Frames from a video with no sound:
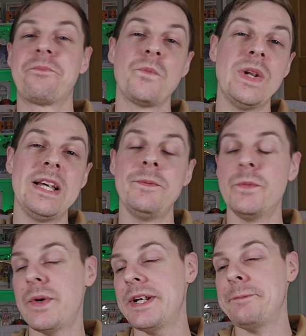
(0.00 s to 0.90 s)
Will he?
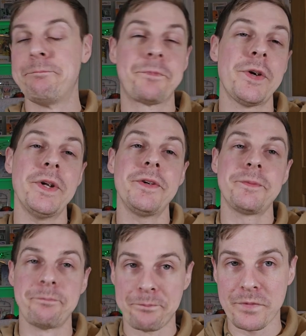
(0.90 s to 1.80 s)
Won't he? Who
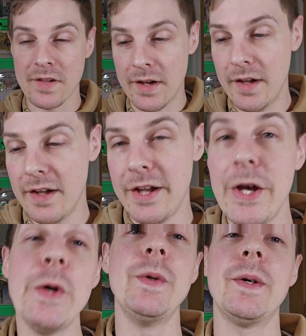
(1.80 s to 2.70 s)
knows?
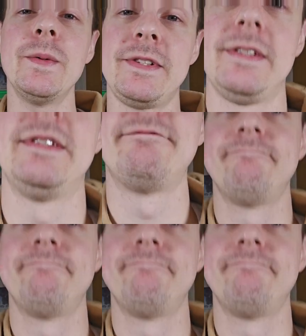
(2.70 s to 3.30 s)
Who knows?